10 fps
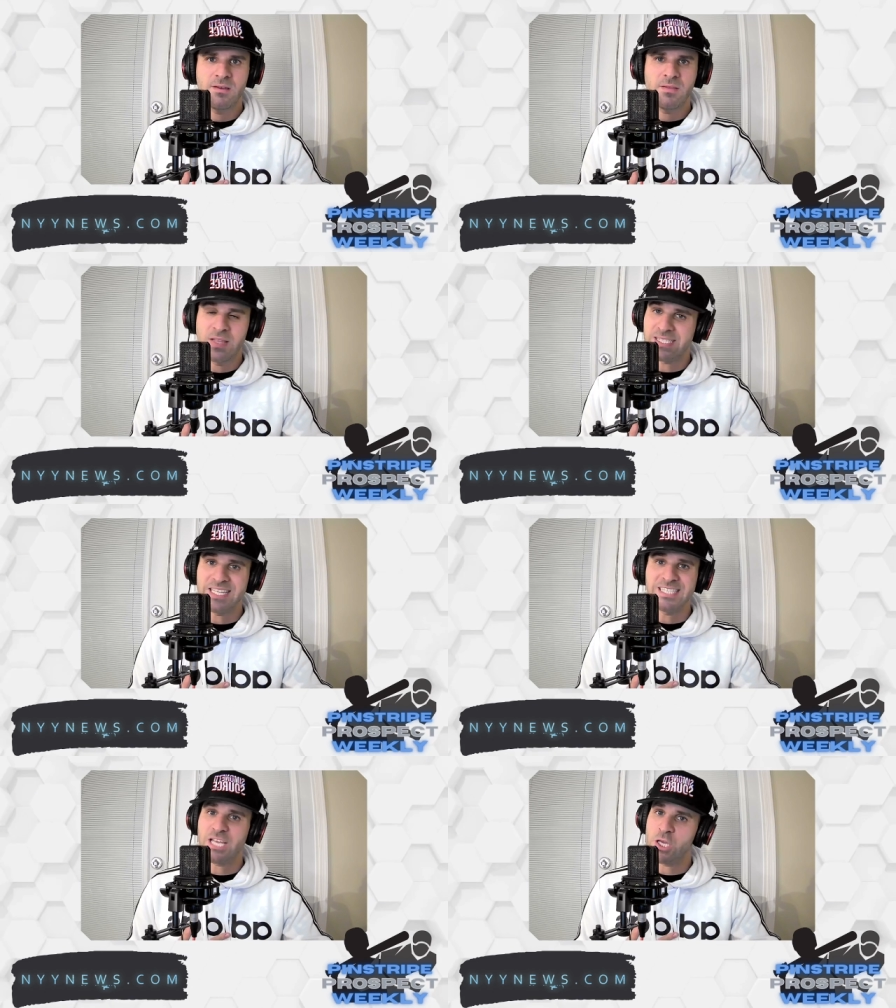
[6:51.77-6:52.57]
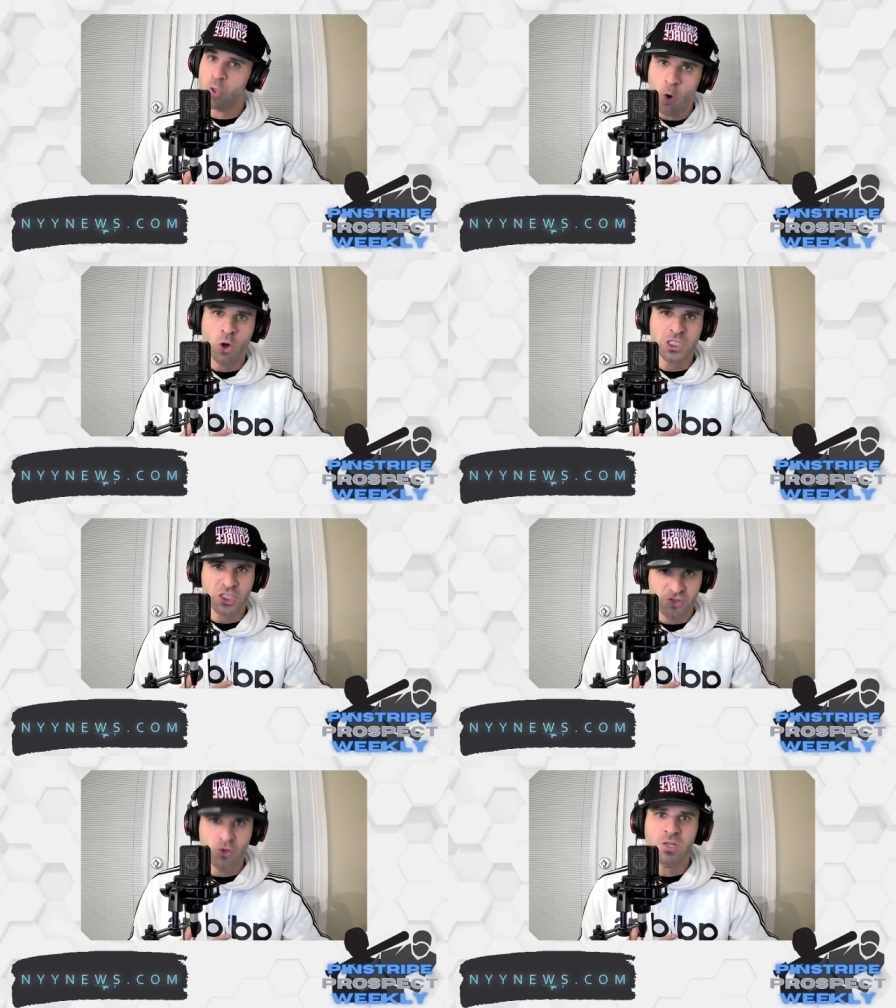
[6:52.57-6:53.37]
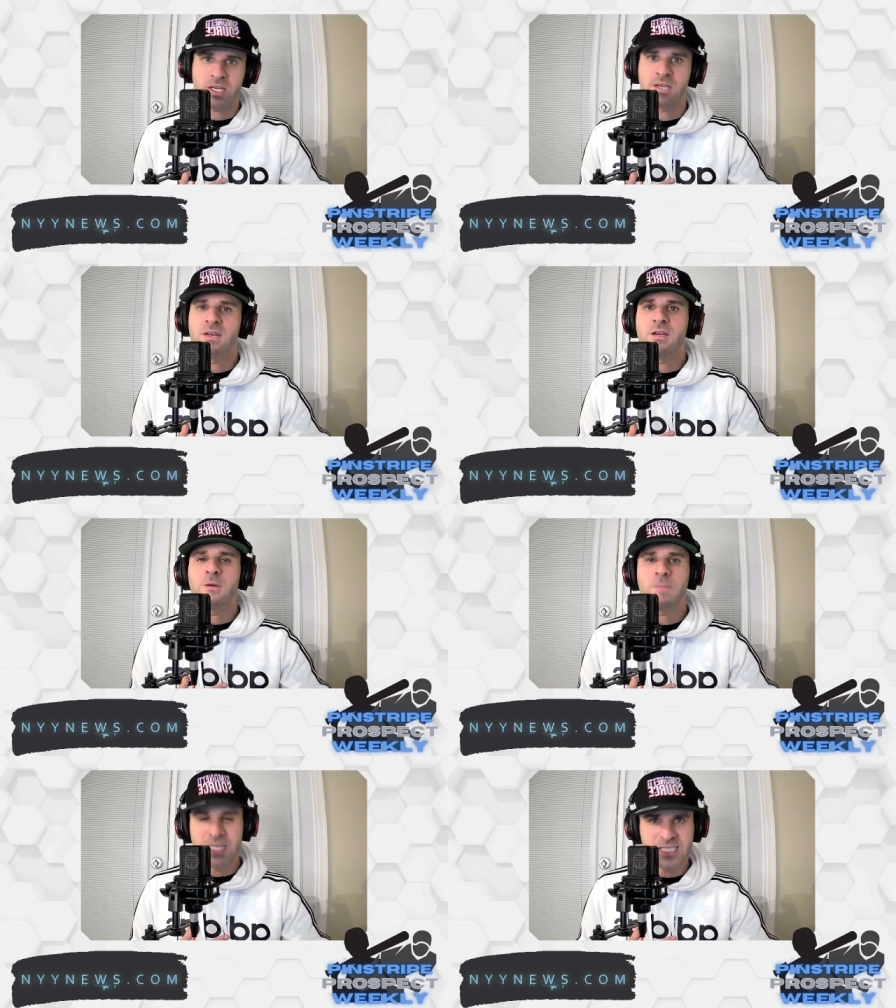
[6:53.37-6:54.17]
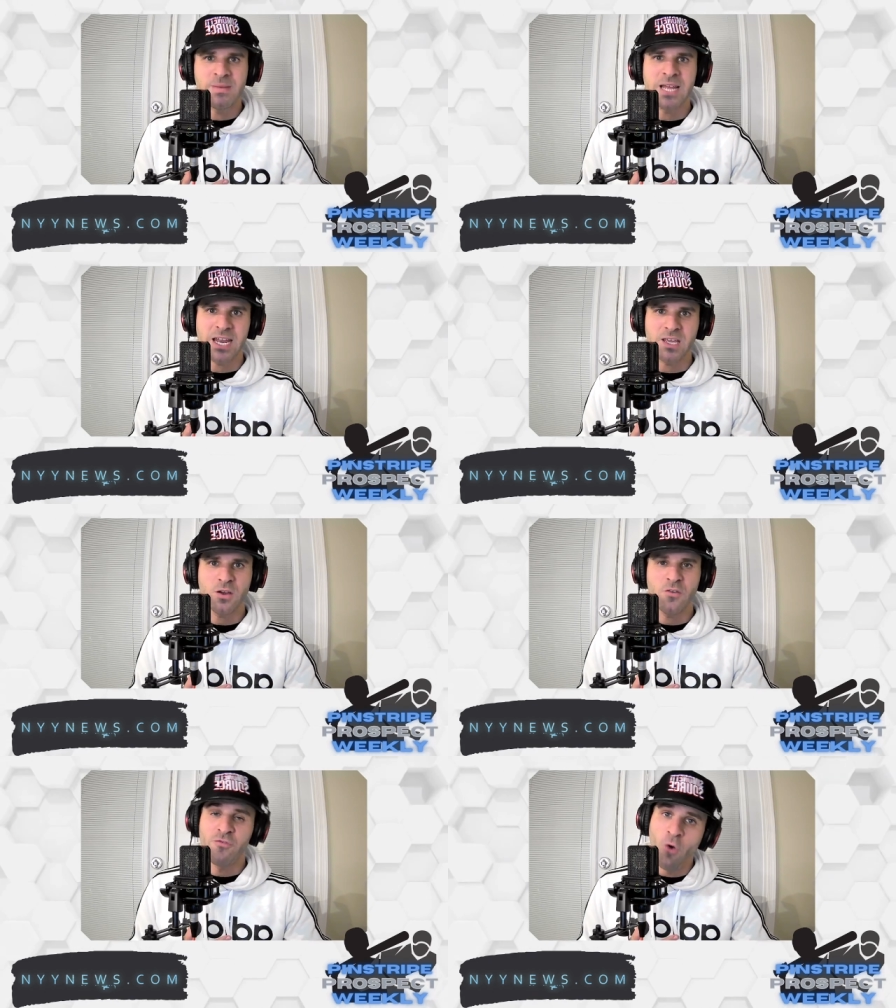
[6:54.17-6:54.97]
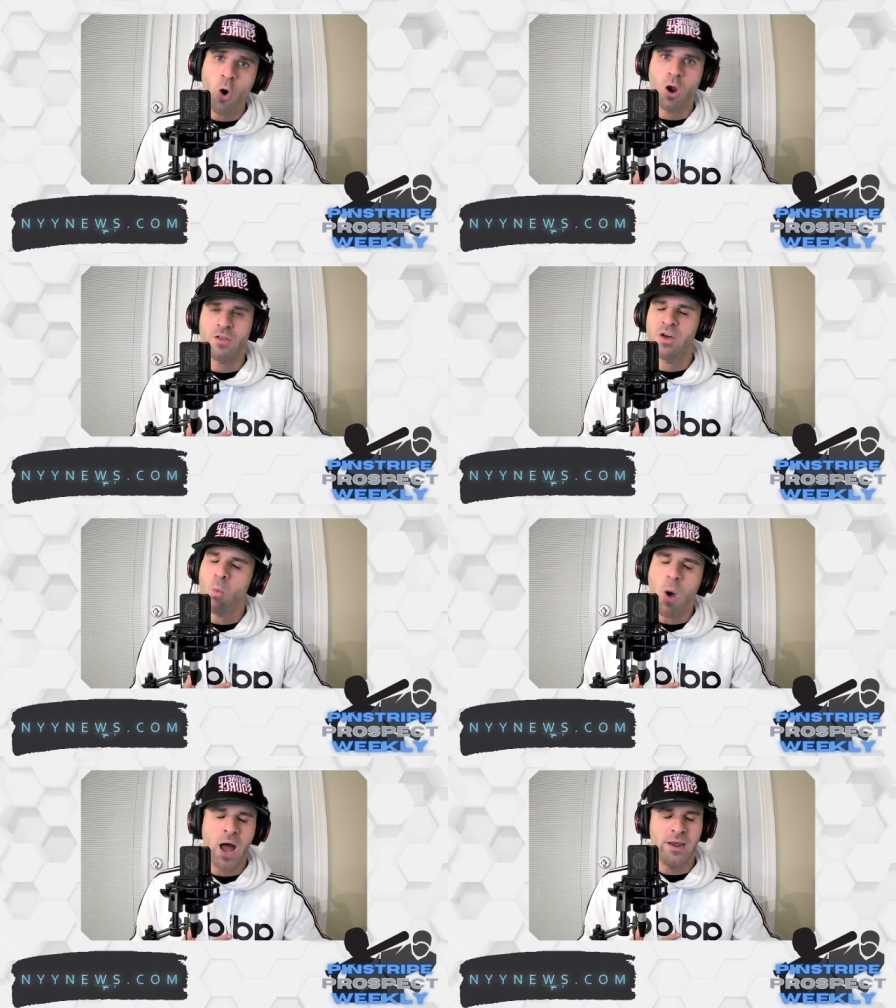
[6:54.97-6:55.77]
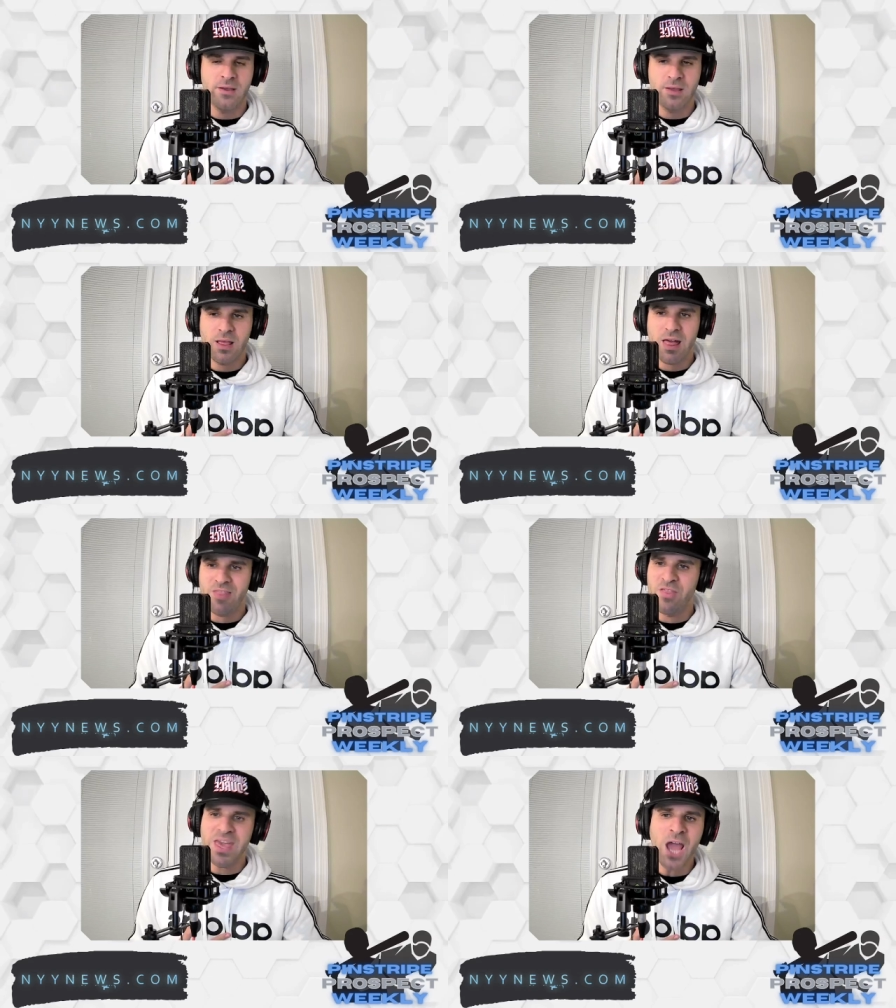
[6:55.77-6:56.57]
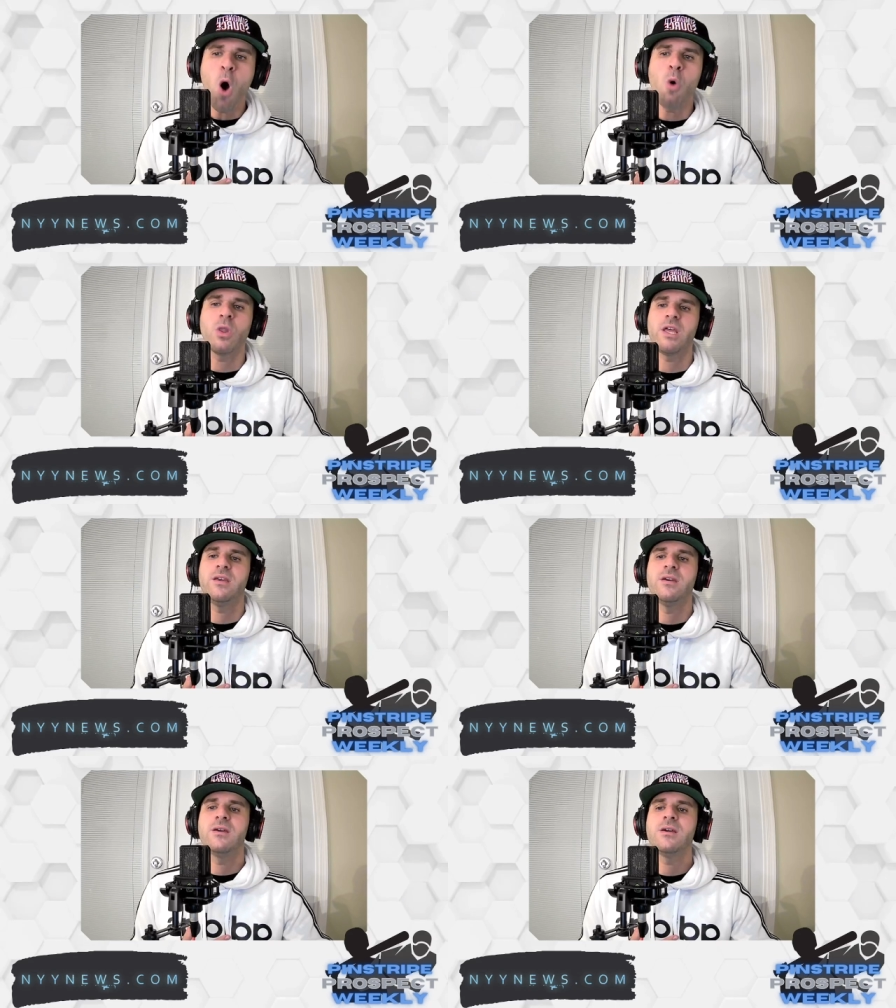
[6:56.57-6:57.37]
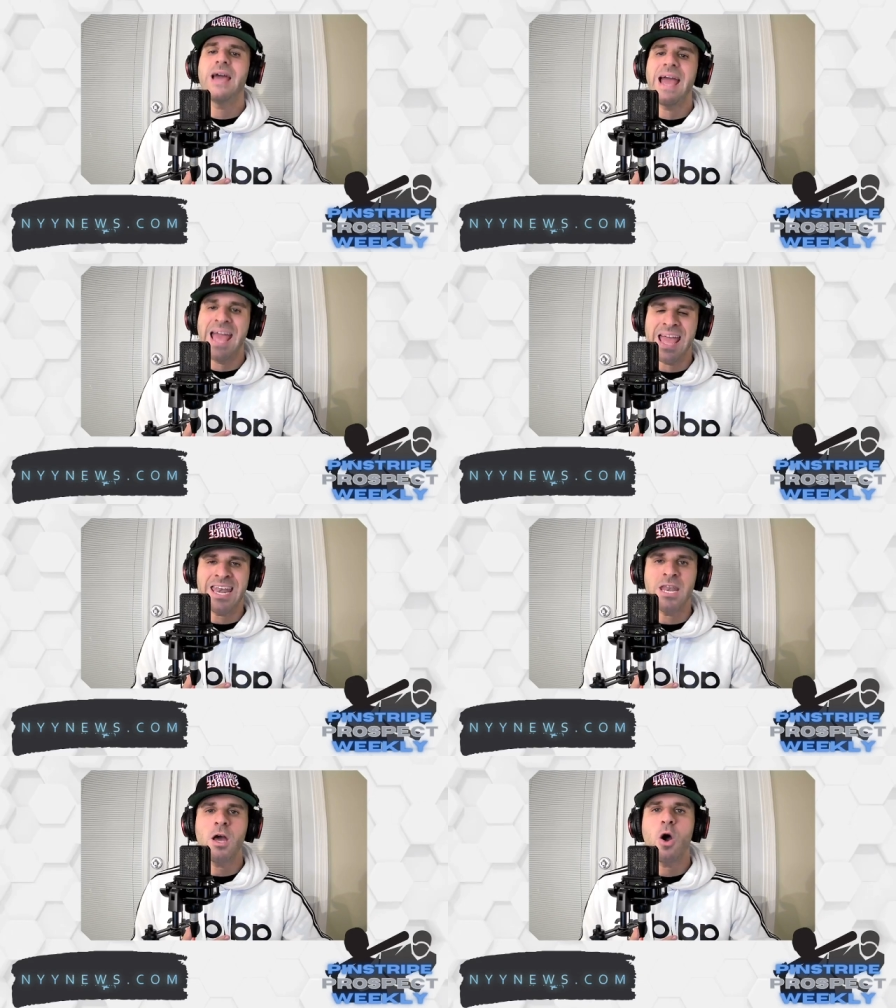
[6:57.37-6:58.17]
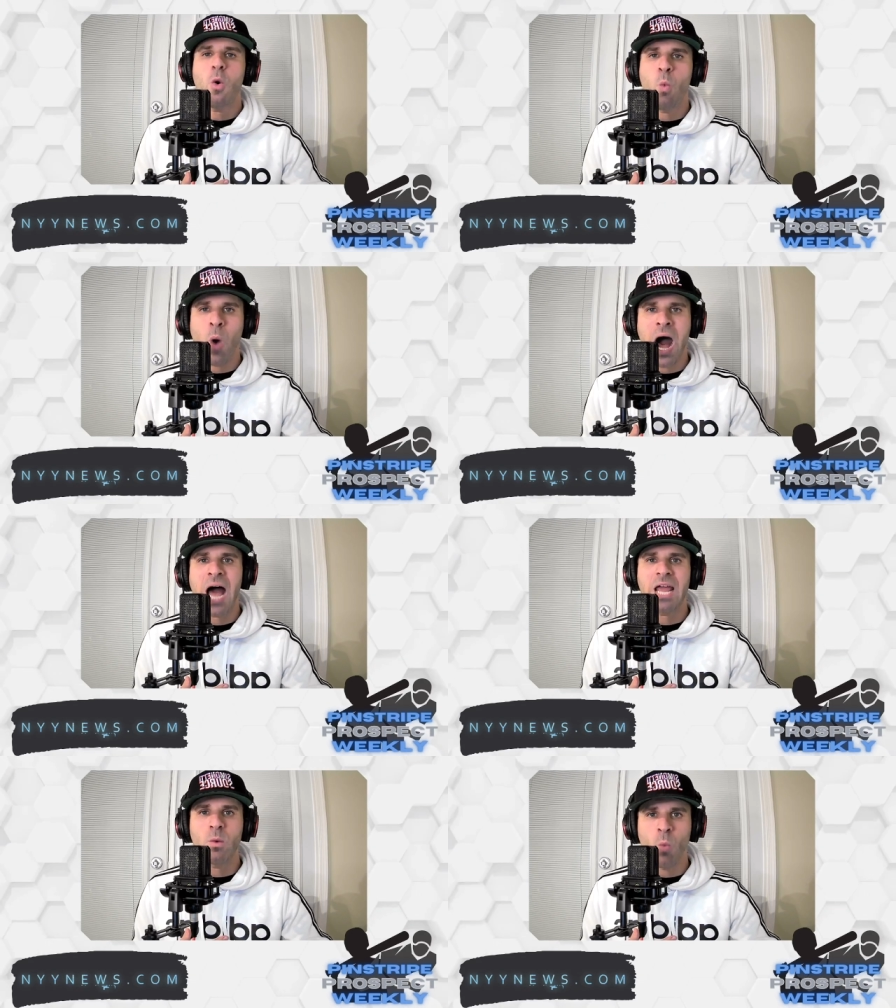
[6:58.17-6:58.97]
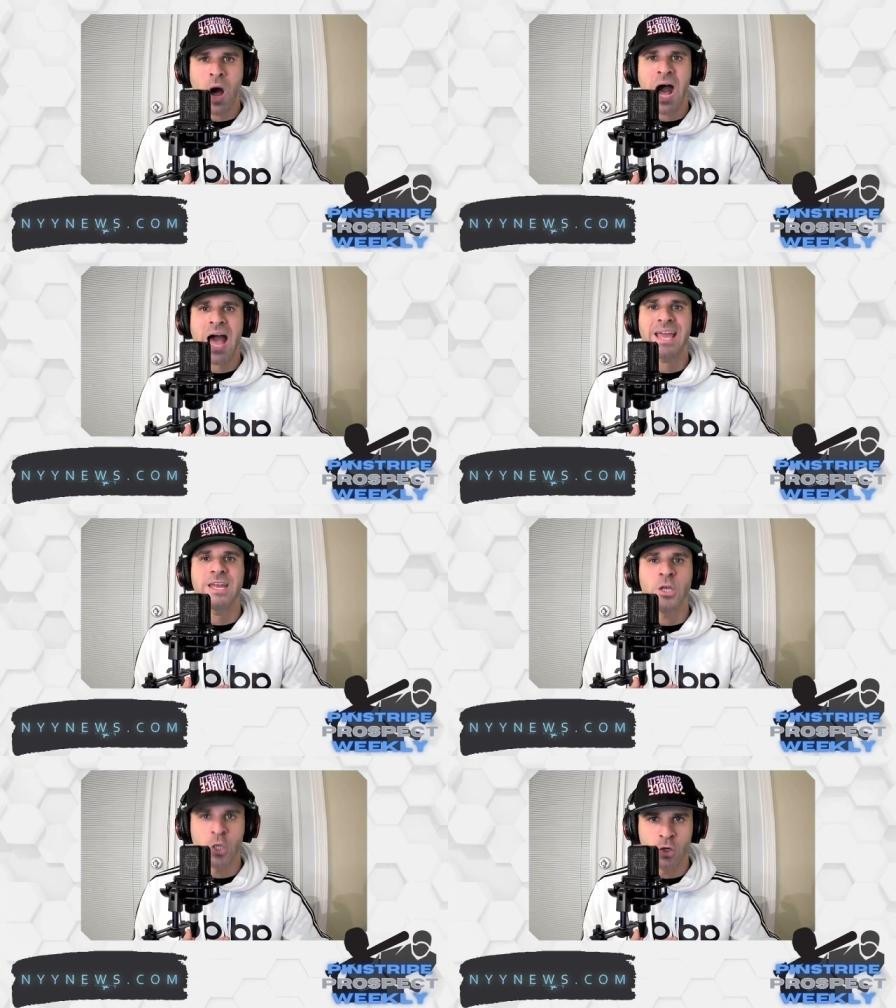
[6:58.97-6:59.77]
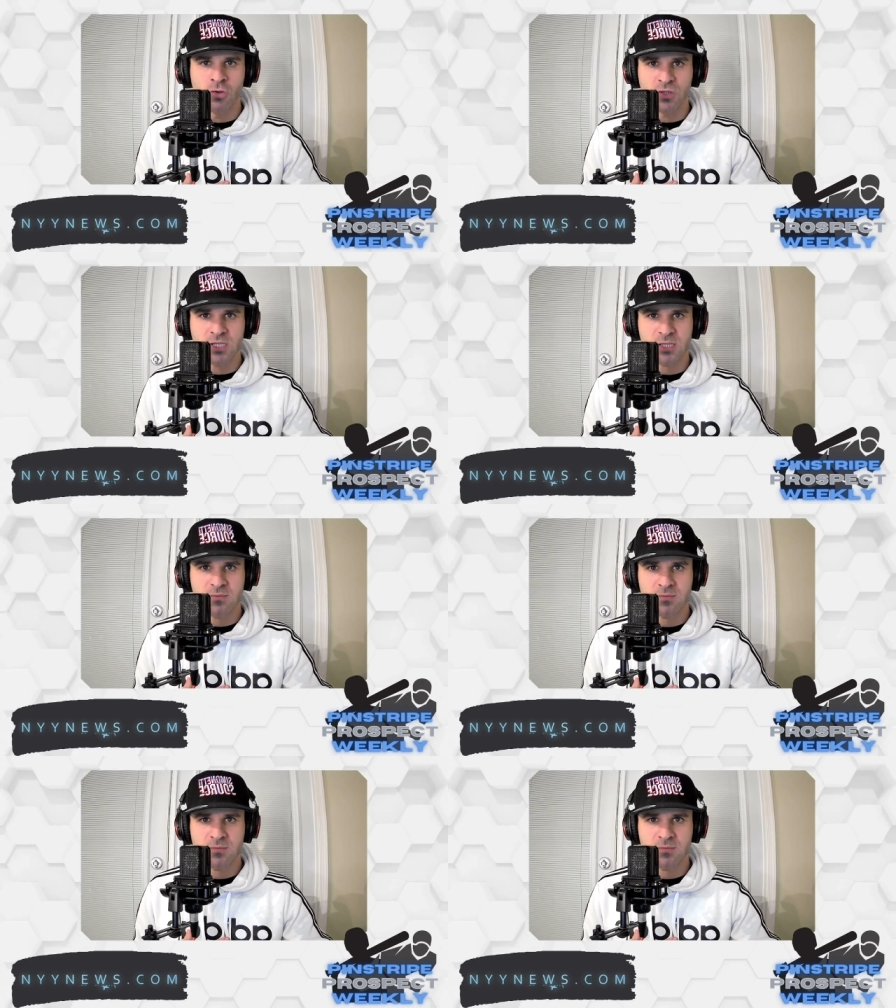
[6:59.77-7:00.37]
this is yours truly, Pete Simonetti, for the one, the only, NYY News.